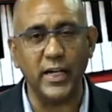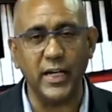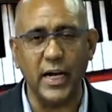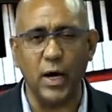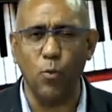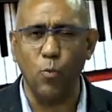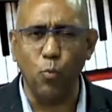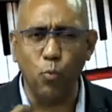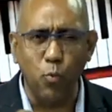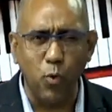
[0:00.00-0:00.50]

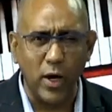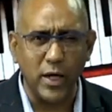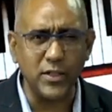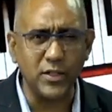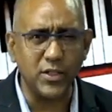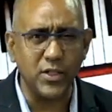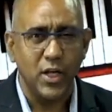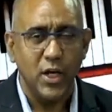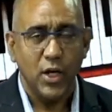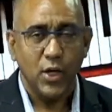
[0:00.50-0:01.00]
And once
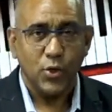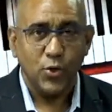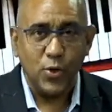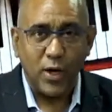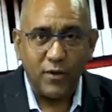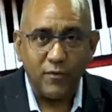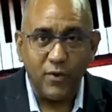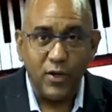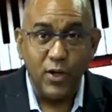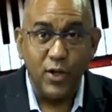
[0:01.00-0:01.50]
you
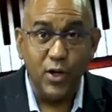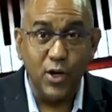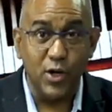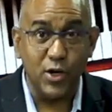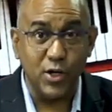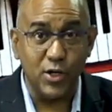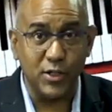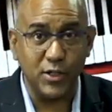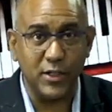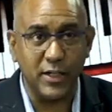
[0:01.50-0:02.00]
have
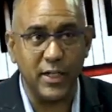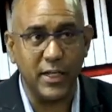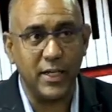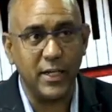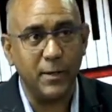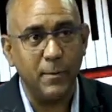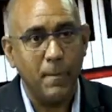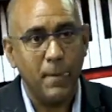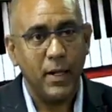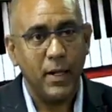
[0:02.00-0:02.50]
learned the
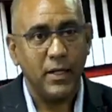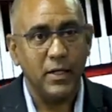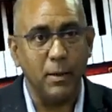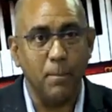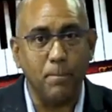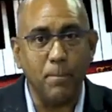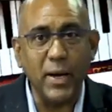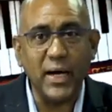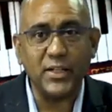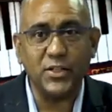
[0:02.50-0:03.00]

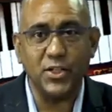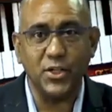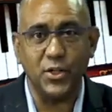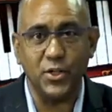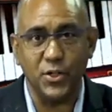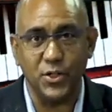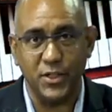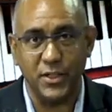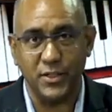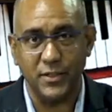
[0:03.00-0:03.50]

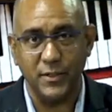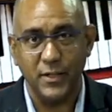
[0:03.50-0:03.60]
pattern,